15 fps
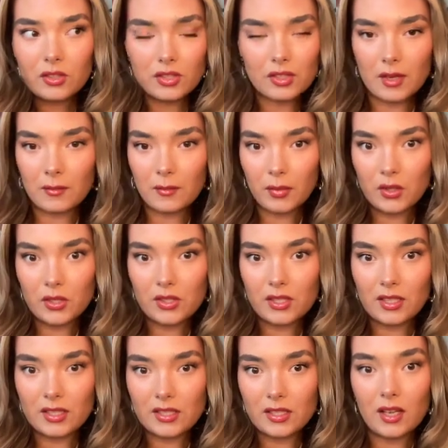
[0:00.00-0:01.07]
the same
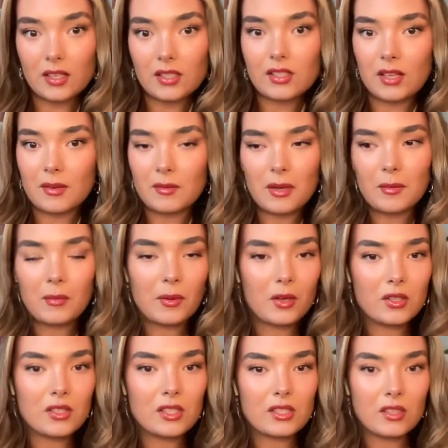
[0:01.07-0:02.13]
person as us, same type of person.